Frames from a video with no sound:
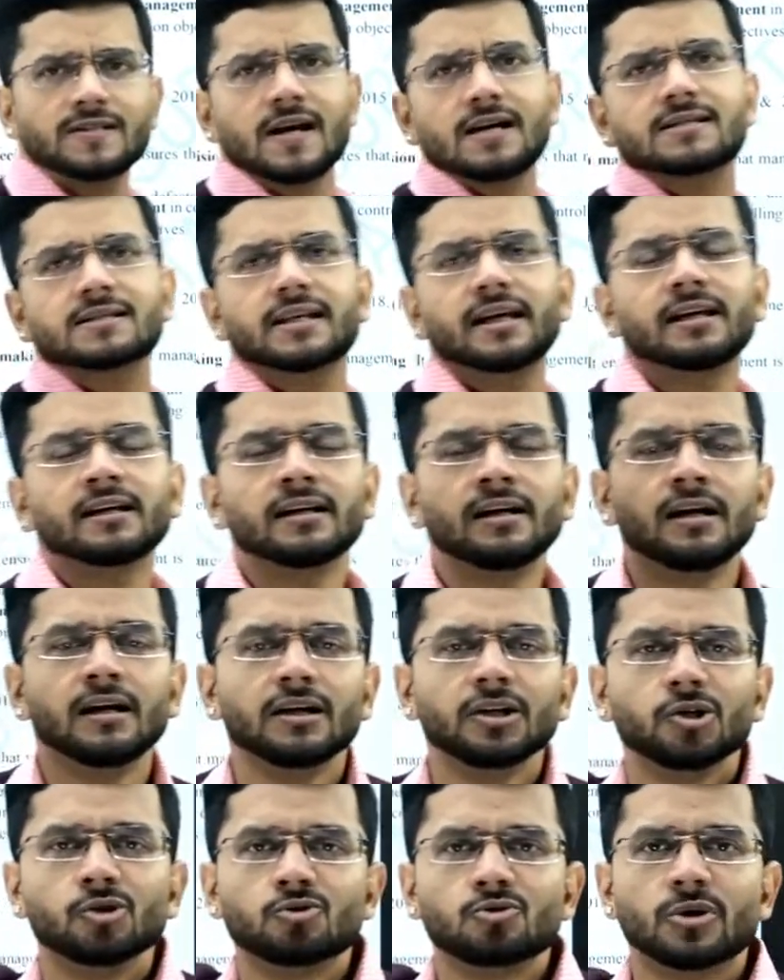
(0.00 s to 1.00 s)
law is asking
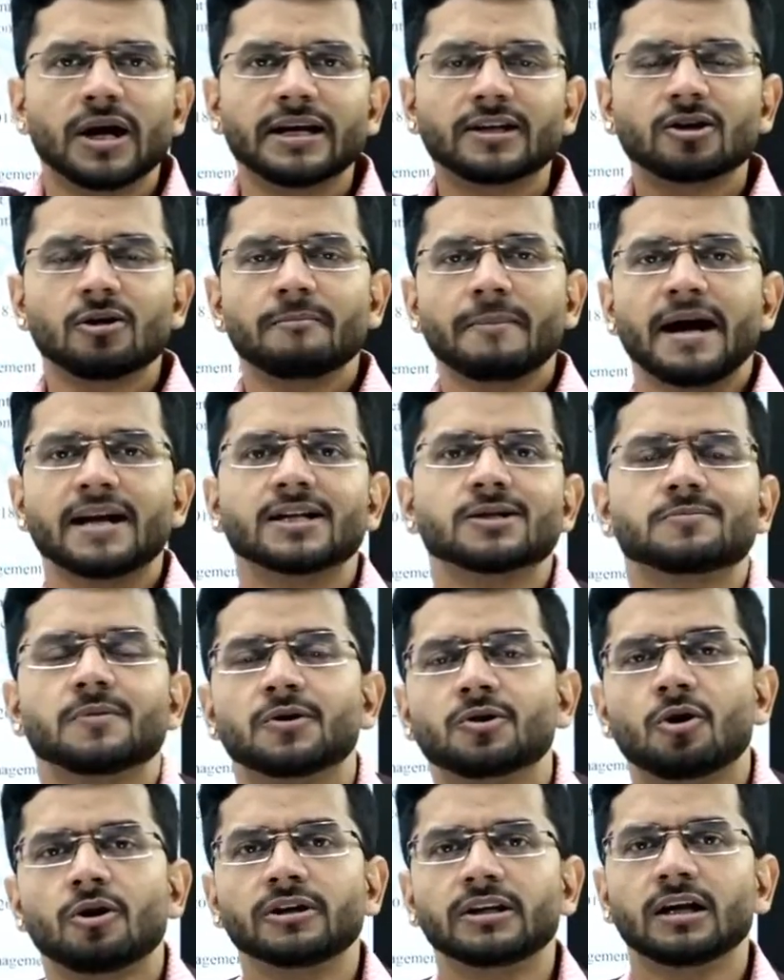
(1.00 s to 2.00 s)
you to get your
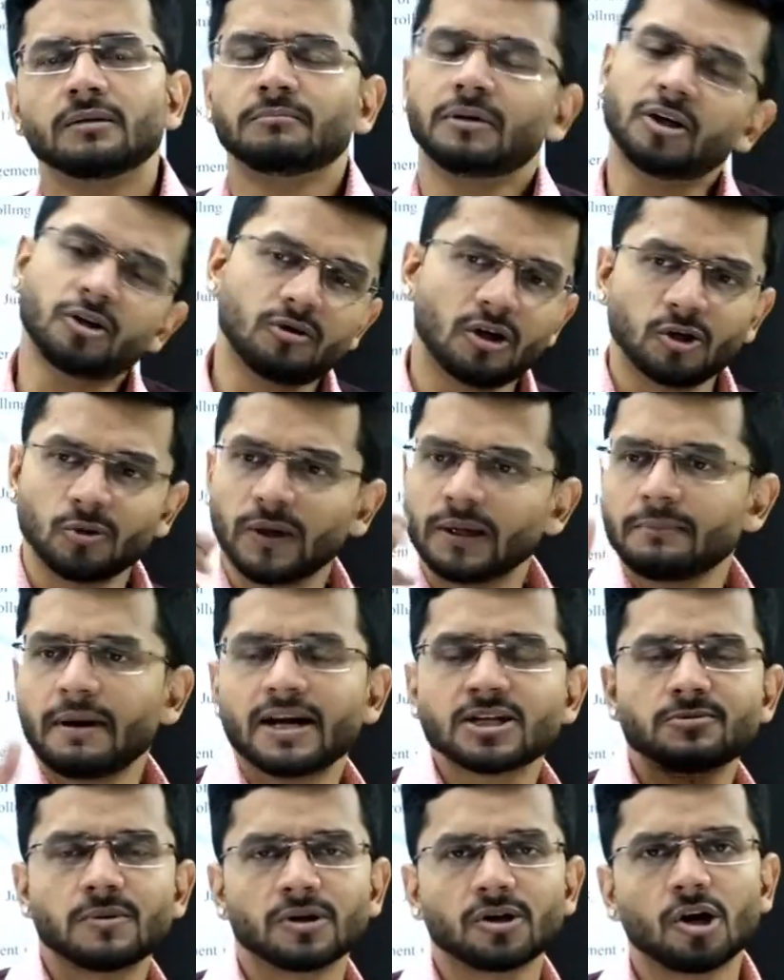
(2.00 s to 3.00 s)
management audit done, but you are
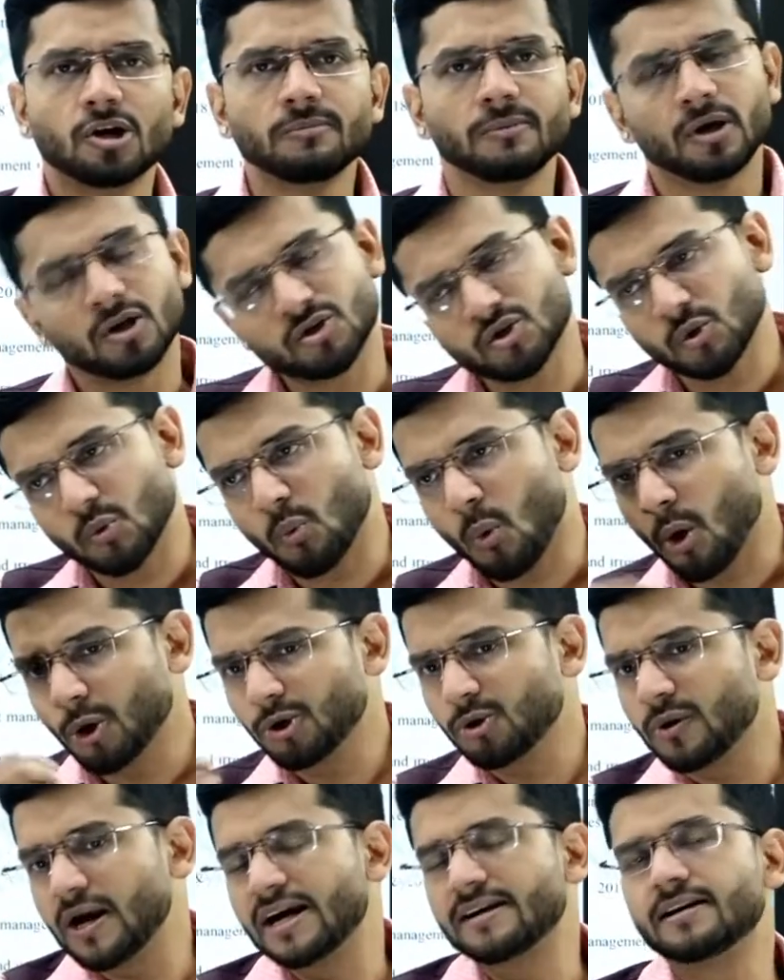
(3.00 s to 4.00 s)
doing management audit because you
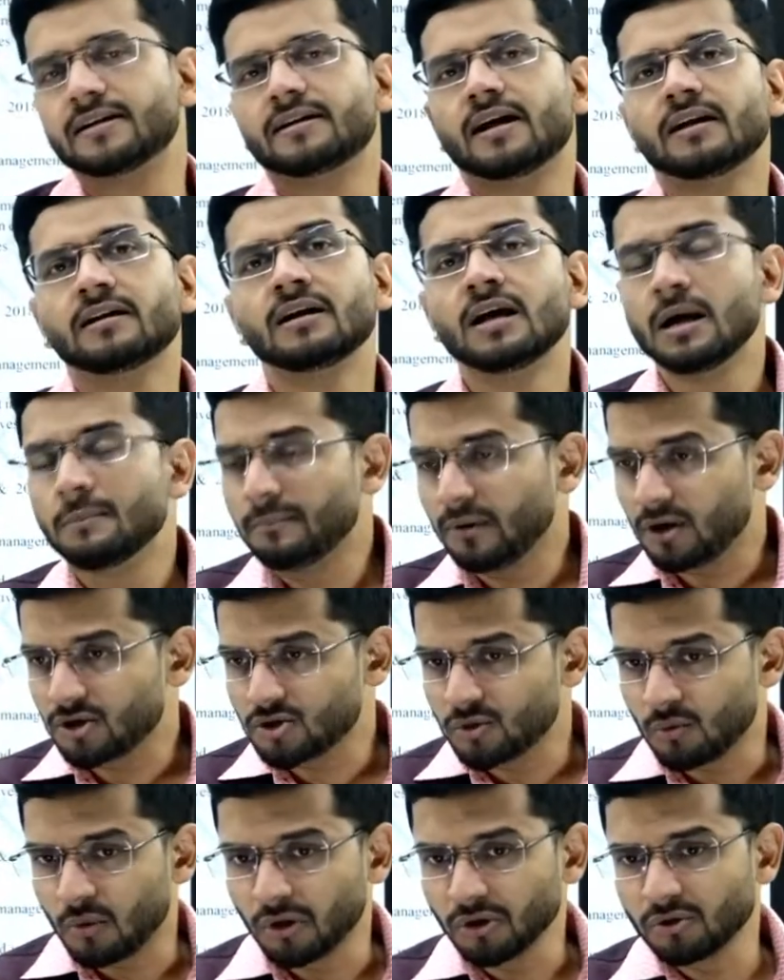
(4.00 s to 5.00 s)
want to get it done,
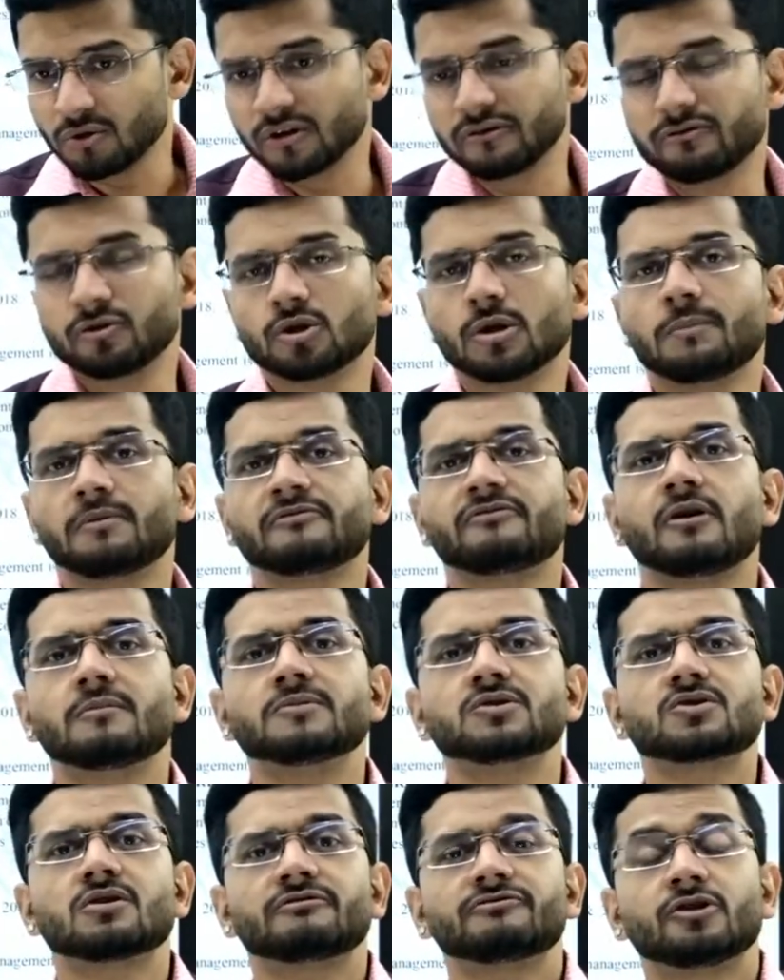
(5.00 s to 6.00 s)
because you want to review the
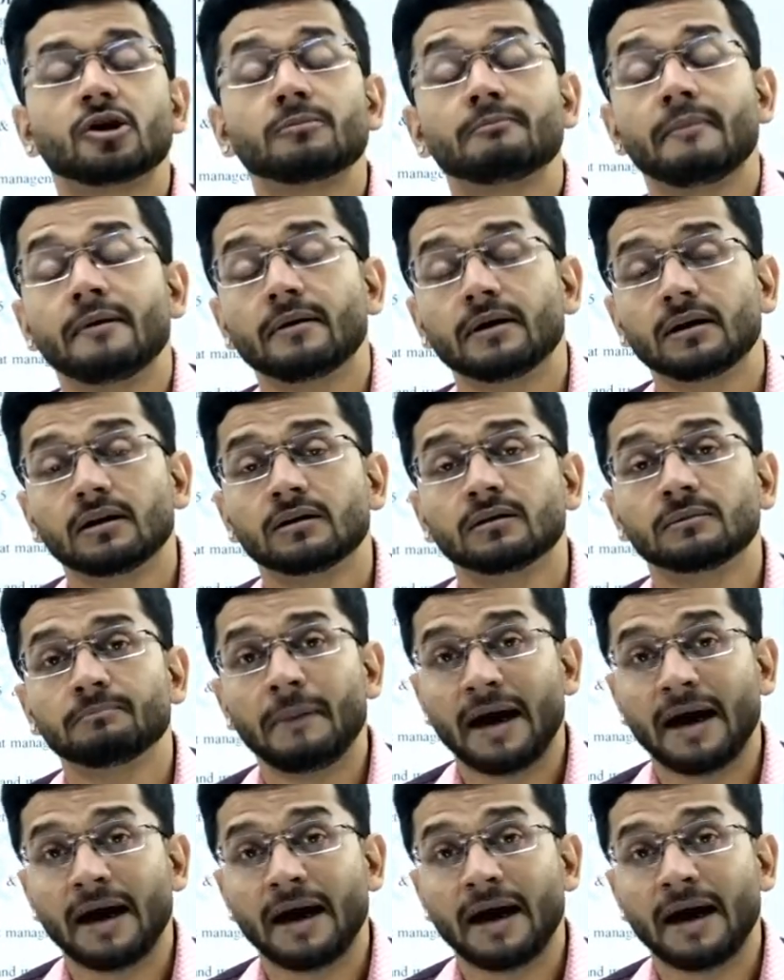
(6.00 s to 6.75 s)
performance of your